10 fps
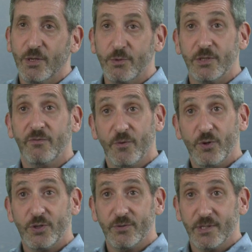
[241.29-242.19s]
There was no
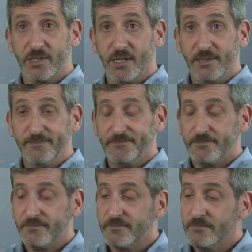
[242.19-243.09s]
furniture inside.
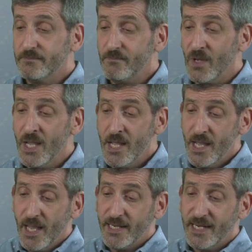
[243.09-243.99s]

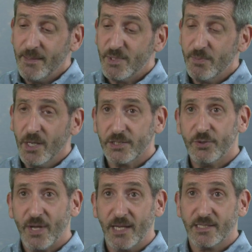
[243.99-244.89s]
And an empty box
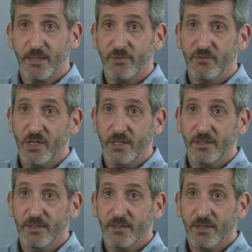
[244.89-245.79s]
you can't subdivide.
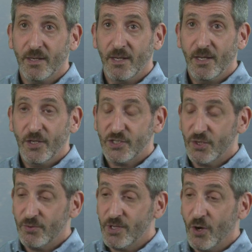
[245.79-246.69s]

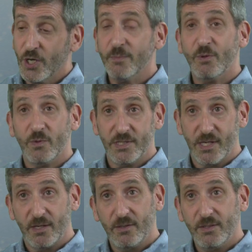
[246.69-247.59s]
So the argument was
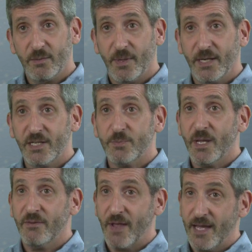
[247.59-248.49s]
settled. The body is
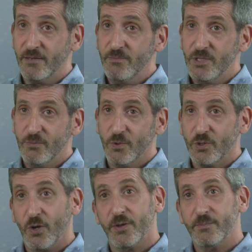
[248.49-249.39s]
made of atoms, and we'll
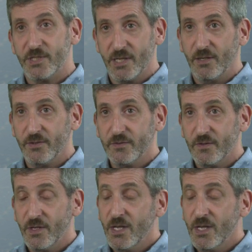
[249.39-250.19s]
call them cells.